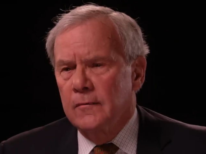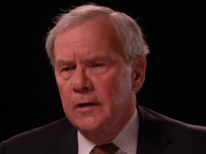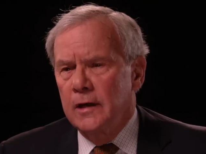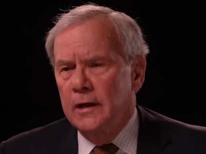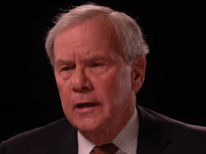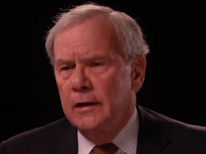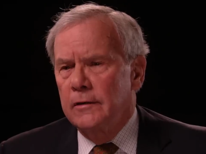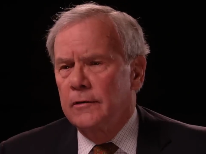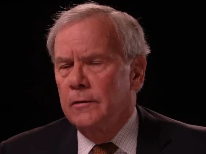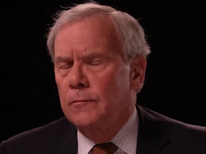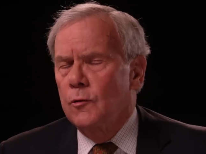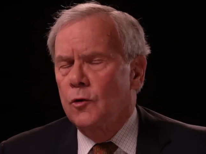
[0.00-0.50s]

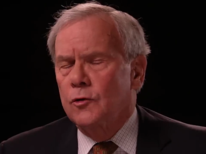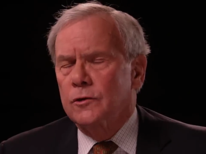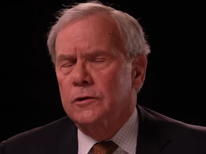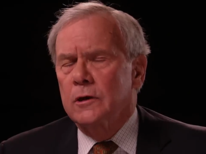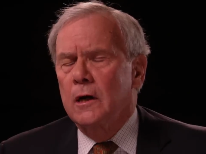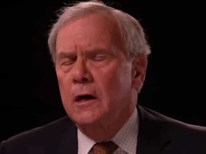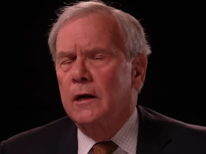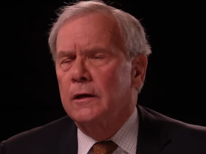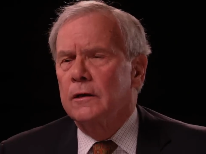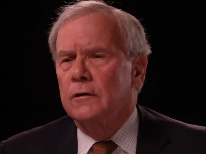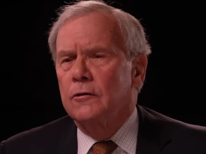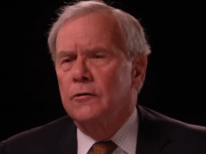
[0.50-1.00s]
in the most
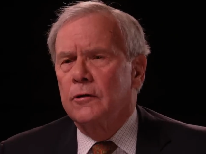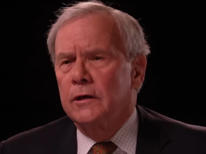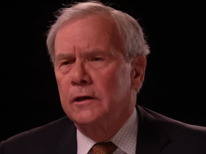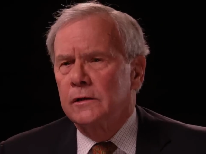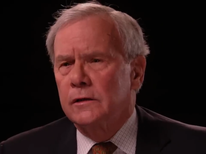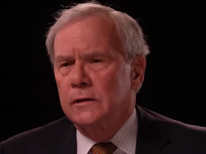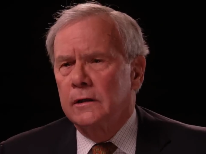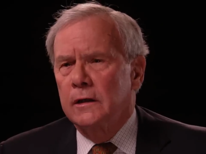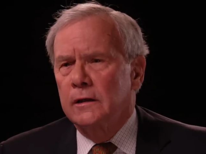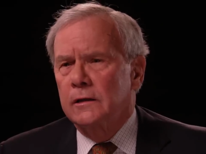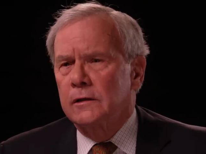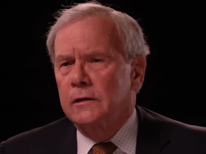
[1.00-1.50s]
unalloyed
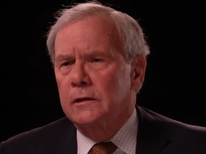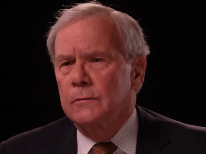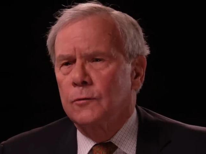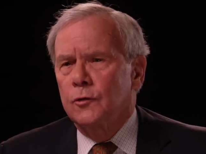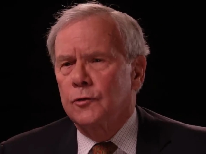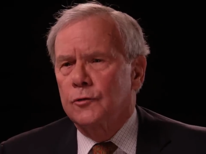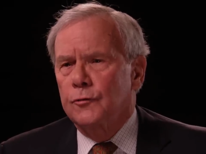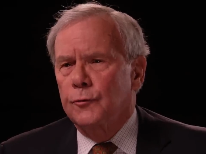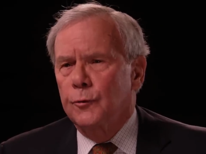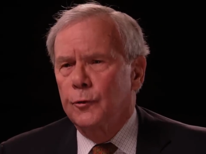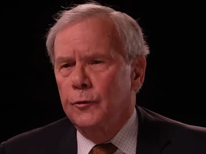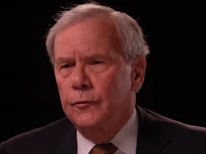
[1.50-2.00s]
sense, the
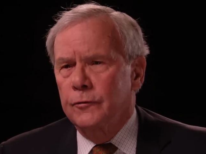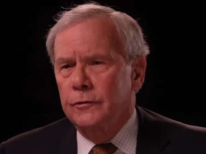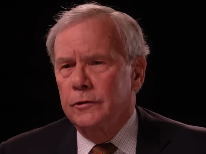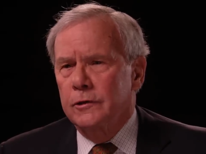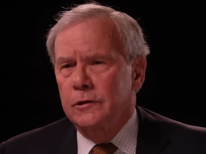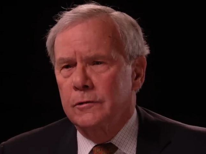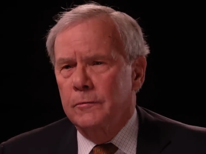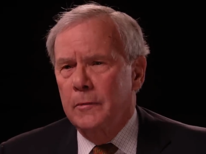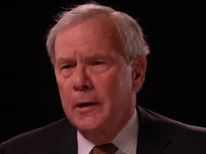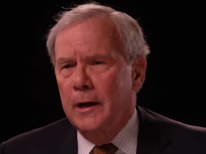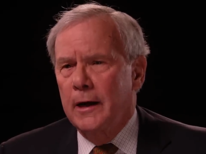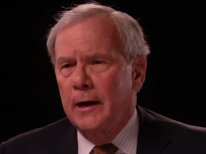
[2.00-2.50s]
most
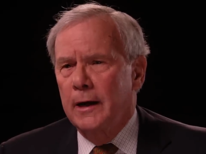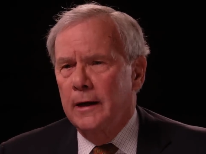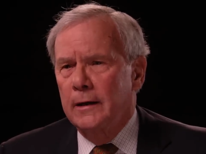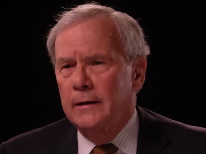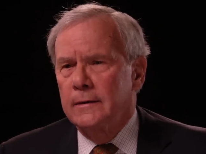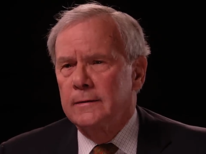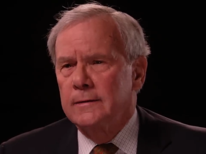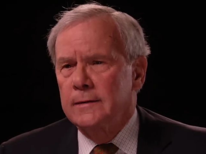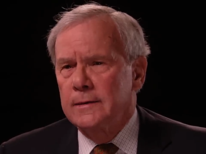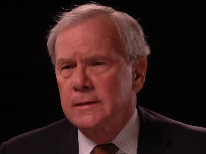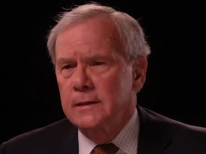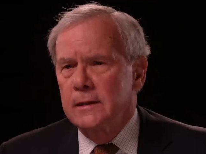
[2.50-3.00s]
ruthless
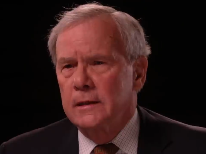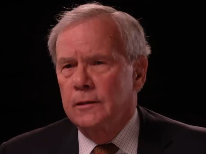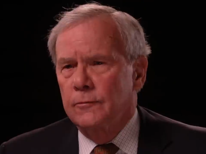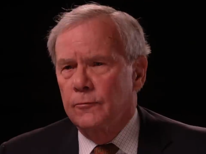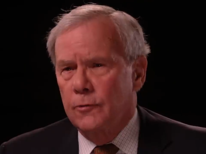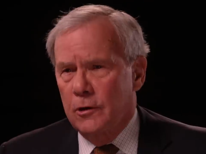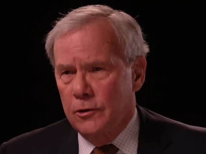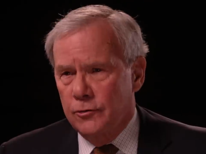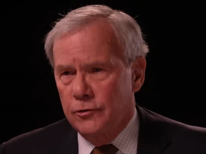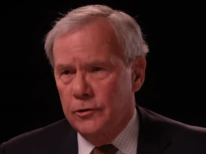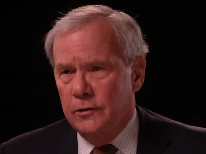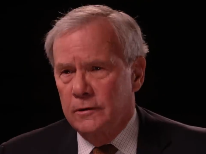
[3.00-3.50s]
man in
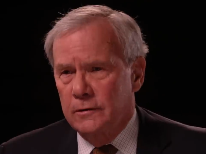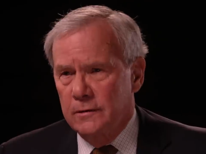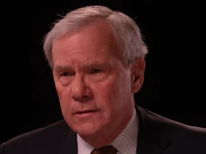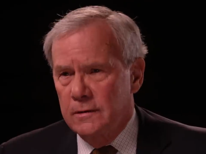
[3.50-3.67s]
Russia.